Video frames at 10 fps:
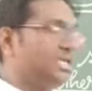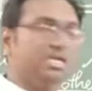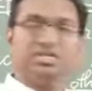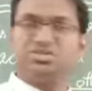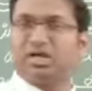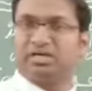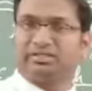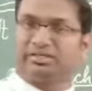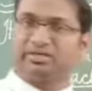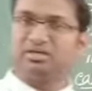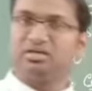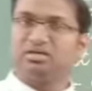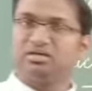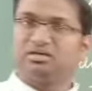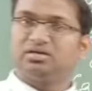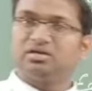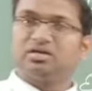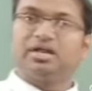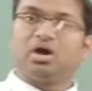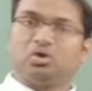each other.
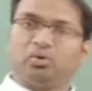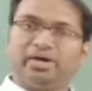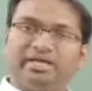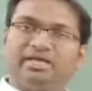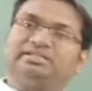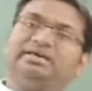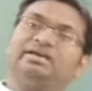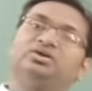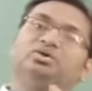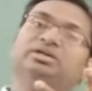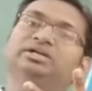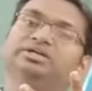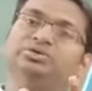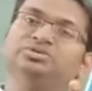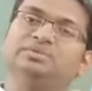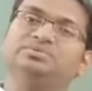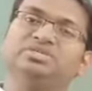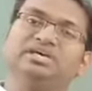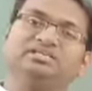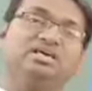Now over here there are only two
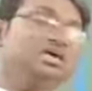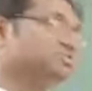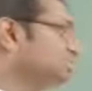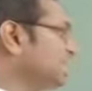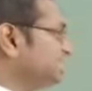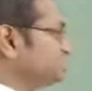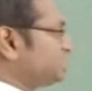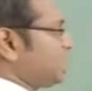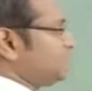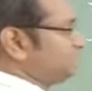subjects, so that is why